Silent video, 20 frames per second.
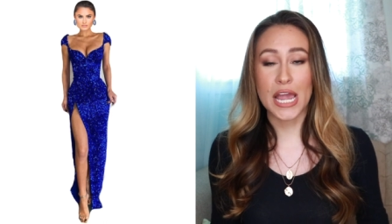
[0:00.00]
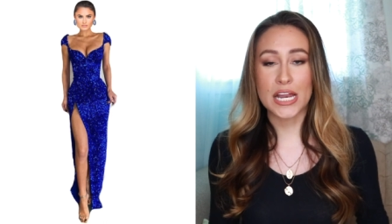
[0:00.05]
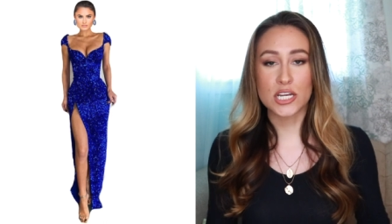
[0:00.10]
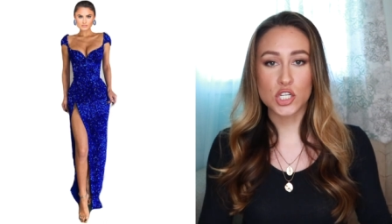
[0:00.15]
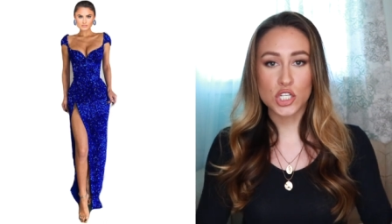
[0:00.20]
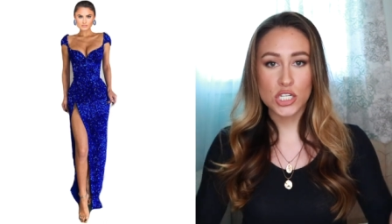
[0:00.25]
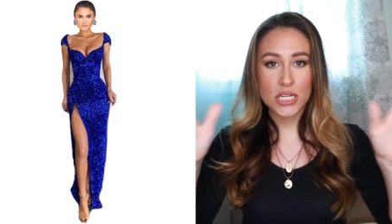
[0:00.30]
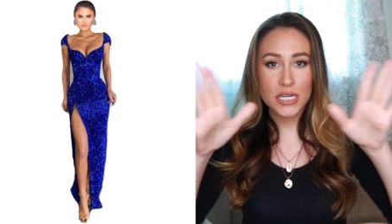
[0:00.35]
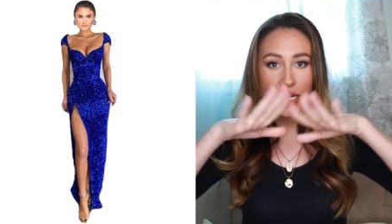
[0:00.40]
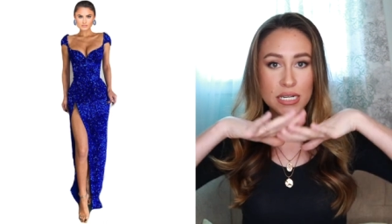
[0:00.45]
and
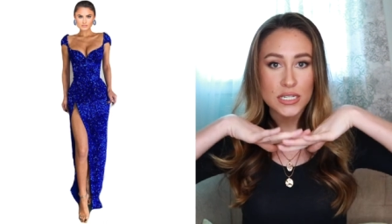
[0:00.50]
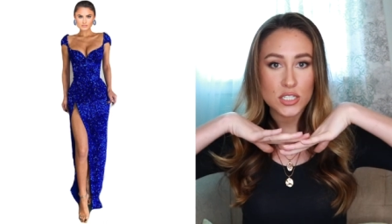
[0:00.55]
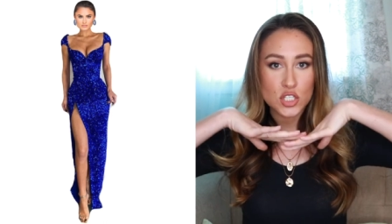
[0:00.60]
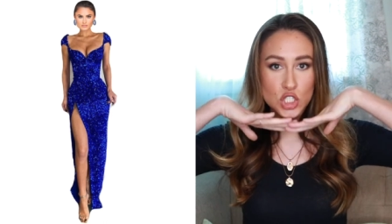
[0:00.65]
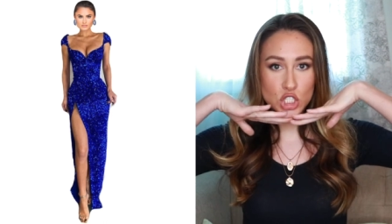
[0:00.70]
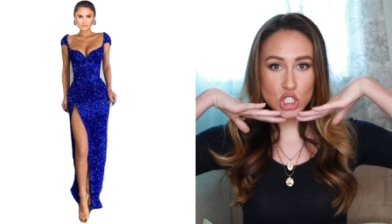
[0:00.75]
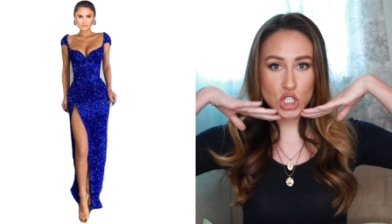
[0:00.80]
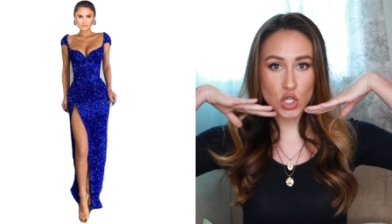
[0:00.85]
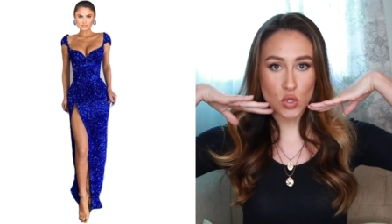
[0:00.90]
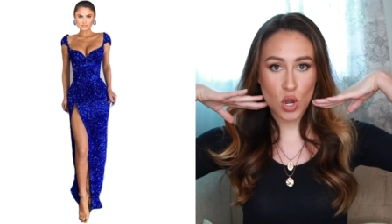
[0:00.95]
she needs
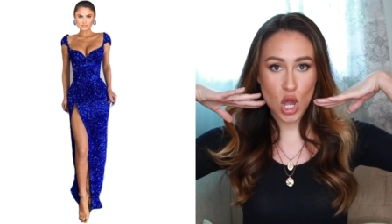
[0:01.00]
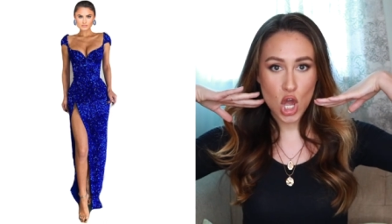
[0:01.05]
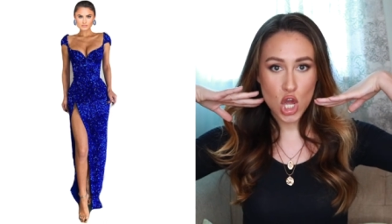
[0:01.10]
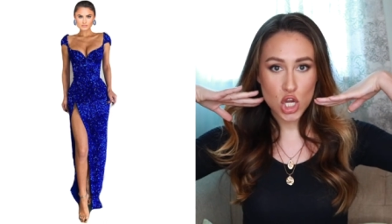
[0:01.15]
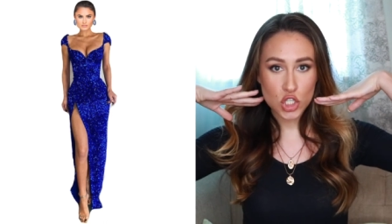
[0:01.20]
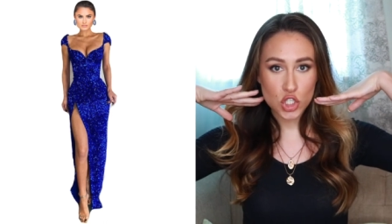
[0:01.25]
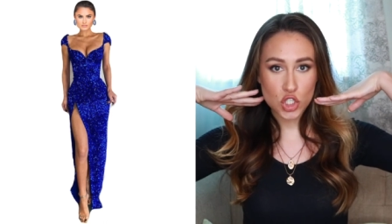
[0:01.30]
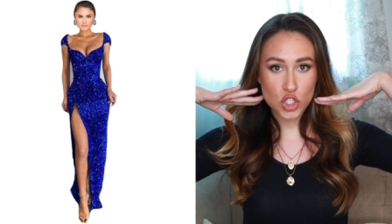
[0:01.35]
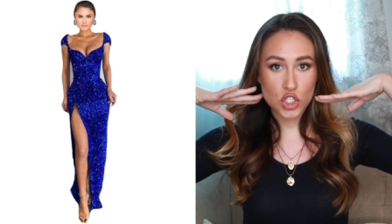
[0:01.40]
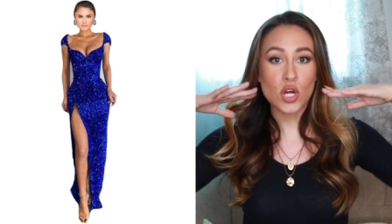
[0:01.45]
to
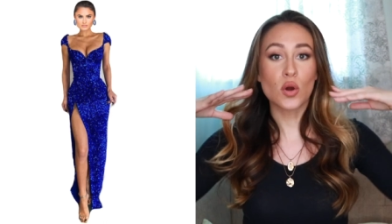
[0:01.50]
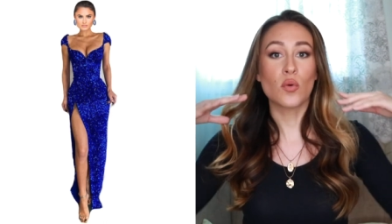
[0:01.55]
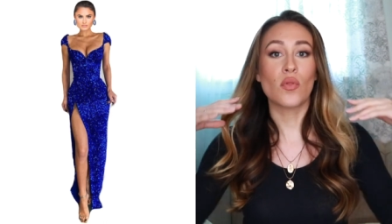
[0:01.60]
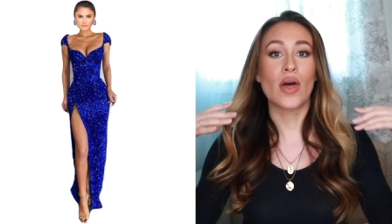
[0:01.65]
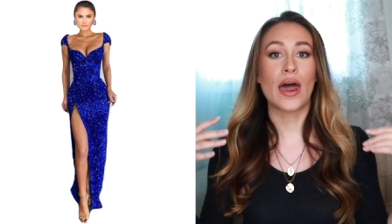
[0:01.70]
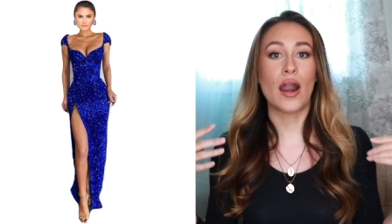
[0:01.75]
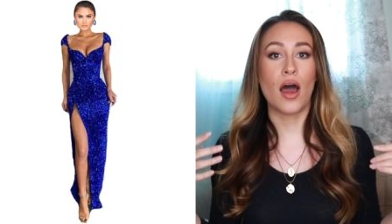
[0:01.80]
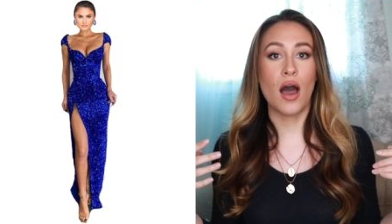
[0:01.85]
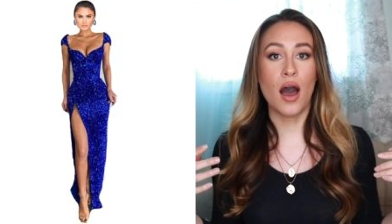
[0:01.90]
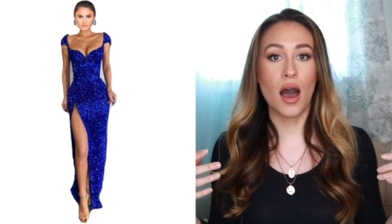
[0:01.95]
show
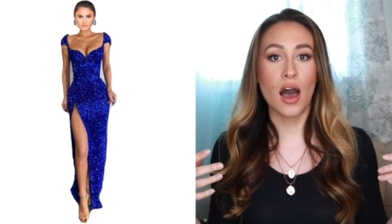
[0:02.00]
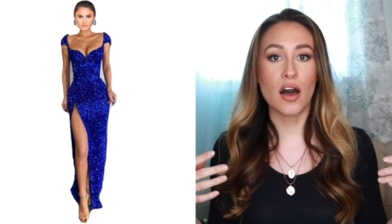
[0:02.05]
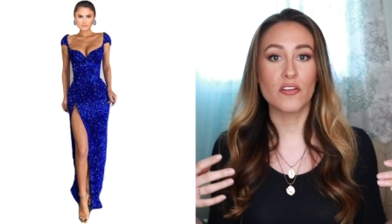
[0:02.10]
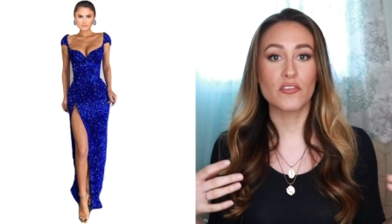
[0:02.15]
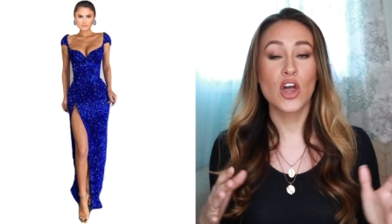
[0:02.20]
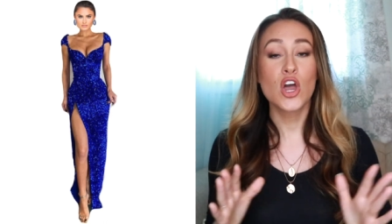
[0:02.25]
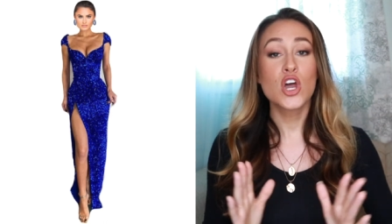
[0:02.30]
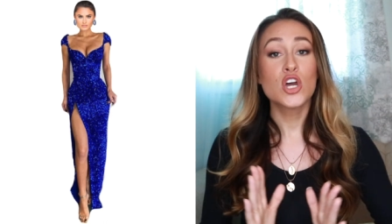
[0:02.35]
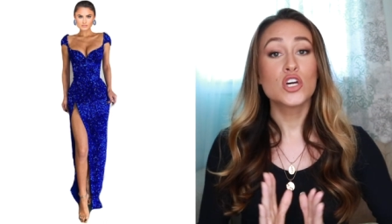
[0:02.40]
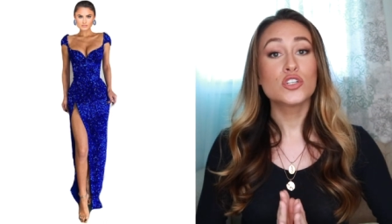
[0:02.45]
that off.